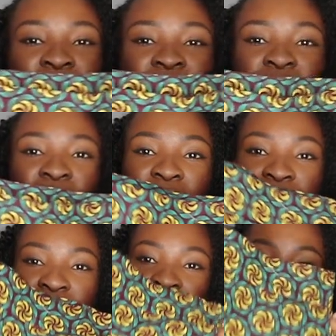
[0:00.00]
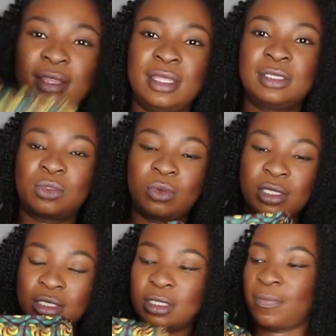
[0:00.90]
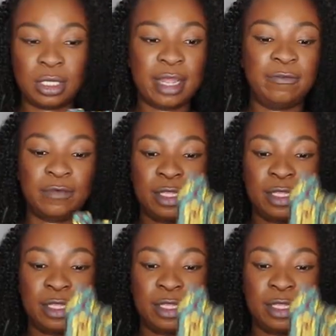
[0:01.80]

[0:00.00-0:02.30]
So I made these ones. And for